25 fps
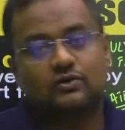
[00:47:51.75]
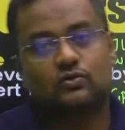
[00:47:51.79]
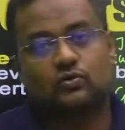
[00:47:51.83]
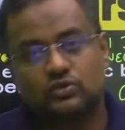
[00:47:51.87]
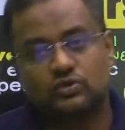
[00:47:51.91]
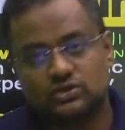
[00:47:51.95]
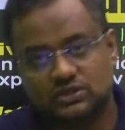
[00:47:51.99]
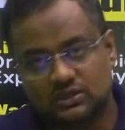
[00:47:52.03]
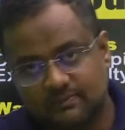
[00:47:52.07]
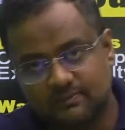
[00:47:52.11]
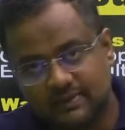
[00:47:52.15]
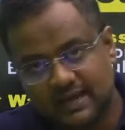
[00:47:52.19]

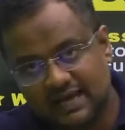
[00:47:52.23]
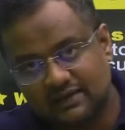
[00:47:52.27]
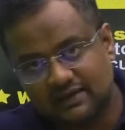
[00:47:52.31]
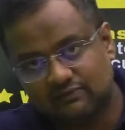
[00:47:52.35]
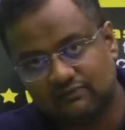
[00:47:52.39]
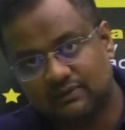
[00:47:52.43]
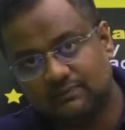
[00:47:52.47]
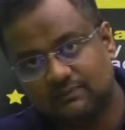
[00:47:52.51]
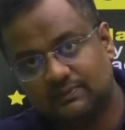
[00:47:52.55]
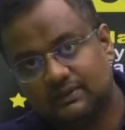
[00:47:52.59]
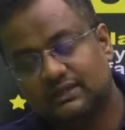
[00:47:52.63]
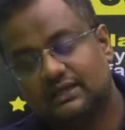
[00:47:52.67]
Question bank
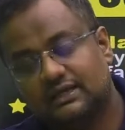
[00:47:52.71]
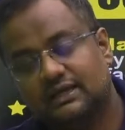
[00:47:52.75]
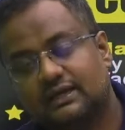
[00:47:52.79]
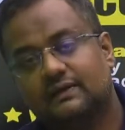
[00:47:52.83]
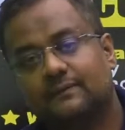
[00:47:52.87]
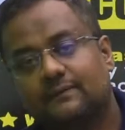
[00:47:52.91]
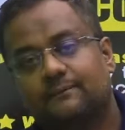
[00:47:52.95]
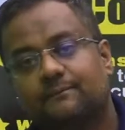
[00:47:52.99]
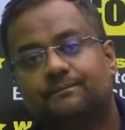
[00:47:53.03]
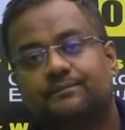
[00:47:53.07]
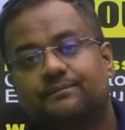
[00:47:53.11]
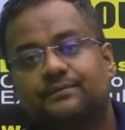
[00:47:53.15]
will be
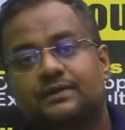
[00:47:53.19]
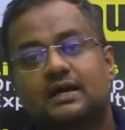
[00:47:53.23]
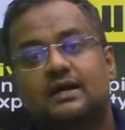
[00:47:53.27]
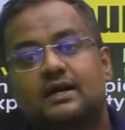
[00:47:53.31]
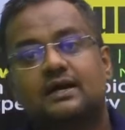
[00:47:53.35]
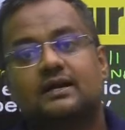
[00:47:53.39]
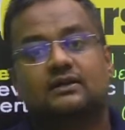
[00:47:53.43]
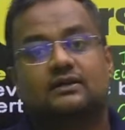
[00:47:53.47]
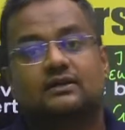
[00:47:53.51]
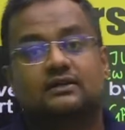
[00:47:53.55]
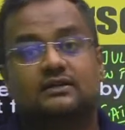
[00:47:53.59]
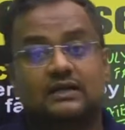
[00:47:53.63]
there.
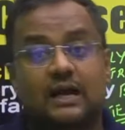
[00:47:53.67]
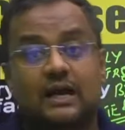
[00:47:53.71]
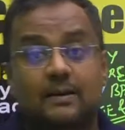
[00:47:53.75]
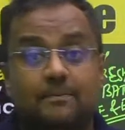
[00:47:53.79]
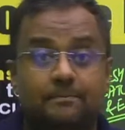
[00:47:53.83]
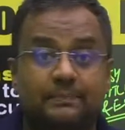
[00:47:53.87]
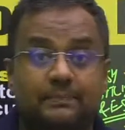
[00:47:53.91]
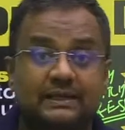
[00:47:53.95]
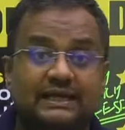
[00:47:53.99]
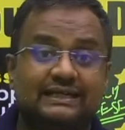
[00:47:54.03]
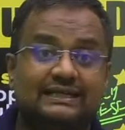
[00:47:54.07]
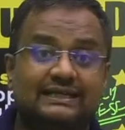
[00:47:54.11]

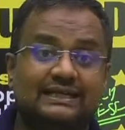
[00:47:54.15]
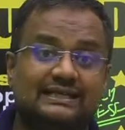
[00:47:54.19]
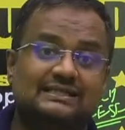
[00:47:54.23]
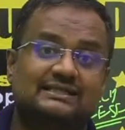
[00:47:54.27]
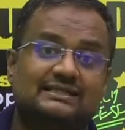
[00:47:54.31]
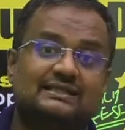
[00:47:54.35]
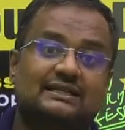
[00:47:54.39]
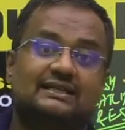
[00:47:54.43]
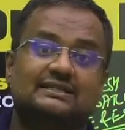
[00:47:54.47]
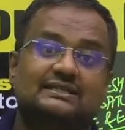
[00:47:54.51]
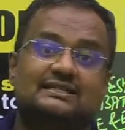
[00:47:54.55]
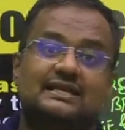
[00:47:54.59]
Complete test
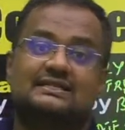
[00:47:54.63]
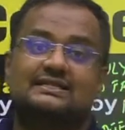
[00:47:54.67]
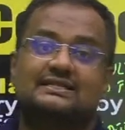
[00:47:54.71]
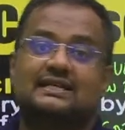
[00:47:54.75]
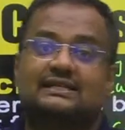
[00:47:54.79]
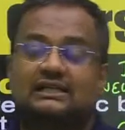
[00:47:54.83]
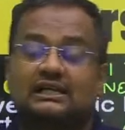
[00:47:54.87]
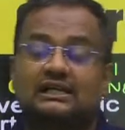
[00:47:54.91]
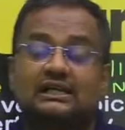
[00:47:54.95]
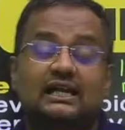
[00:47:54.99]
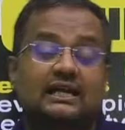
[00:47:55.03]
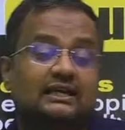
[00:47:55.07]
series
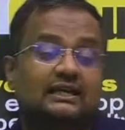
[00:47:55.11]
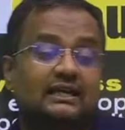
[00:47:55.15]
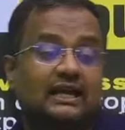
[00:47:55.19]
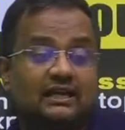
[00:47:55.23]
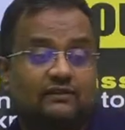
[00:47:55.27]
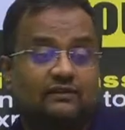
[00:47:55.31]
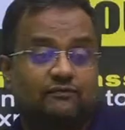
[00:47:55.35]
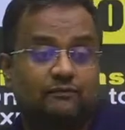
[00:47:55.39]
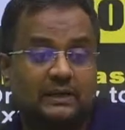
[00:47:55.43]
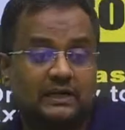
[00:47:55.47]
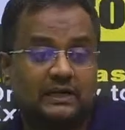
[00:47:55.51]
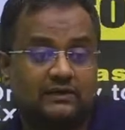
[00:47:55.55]
exactly like
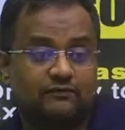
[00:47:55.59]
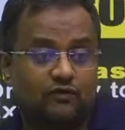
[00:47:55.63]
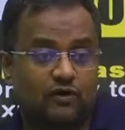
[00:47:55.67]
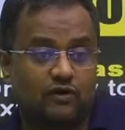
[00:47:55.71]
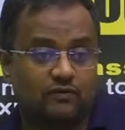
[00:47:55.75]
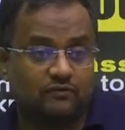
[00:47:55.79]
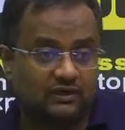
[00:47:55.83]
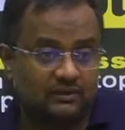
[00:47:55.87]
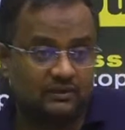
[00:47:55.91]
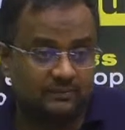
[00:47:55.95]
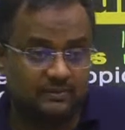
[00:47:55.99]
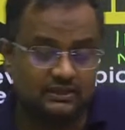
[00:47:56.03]
GATE platform
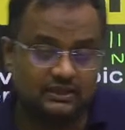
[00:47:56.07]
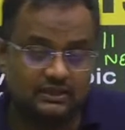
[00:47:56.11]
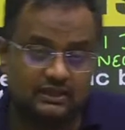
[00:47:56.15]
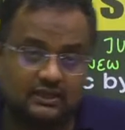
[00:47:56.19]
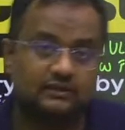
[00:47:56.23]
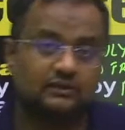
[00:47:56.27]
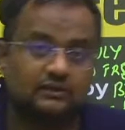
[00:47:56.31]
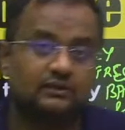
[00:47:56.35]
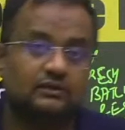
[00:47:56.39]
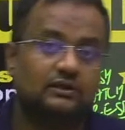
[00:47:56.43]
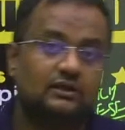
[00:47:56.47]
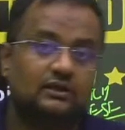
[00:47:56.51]
will be
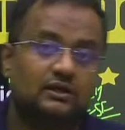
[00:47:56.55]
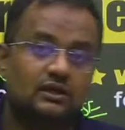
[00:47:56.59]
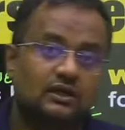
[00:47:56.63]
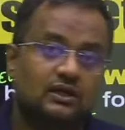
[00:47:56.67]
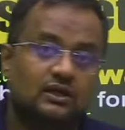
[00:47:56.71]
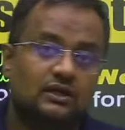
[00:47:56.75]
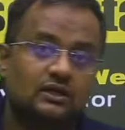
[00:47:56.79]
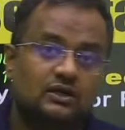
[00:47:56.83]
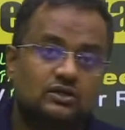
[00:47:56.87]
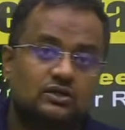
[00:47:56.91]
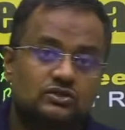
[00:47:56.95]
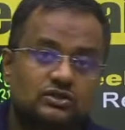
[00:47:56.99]
there.
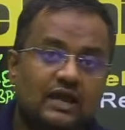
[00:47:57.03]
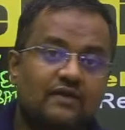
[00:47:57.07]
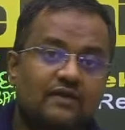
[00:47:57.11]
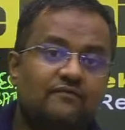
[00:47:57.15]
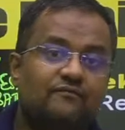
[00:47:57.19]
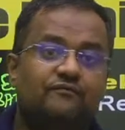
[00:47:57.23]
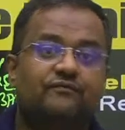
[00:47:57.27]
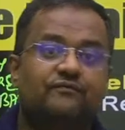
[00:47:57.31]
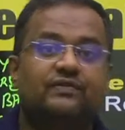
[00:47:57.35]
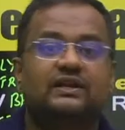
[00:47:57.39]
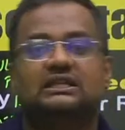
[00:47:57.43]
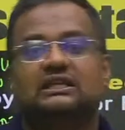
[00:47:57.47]
So
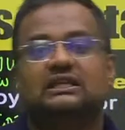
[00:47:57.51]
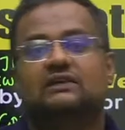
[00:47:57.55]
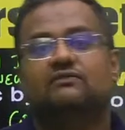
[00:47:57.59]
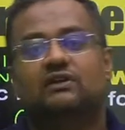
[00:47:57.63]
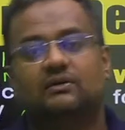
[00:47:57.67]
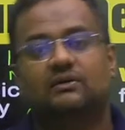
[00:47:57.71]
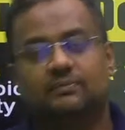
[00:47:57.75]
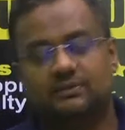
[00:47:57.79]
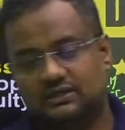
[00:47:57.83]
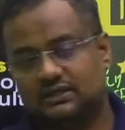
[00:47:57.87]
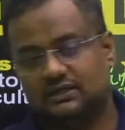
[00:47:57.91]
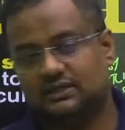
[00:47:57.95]
everything
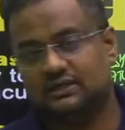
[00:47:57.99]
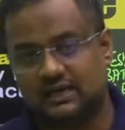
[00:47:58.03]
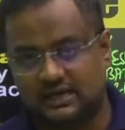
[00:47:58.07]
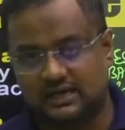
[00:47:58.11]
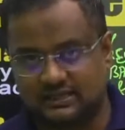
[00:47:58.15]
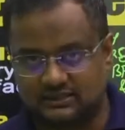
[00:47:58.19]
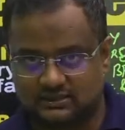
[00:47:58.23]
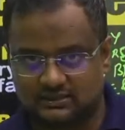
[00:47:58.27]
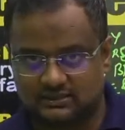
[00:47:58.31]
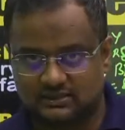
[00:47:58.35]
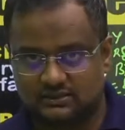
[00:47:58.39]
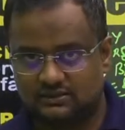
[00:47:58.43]
will be there,
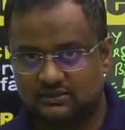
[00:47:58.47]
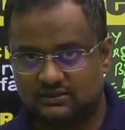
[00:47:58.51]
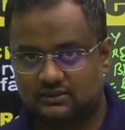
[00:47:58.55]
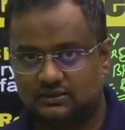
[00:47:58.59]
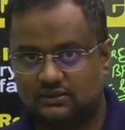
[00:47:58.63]
guys.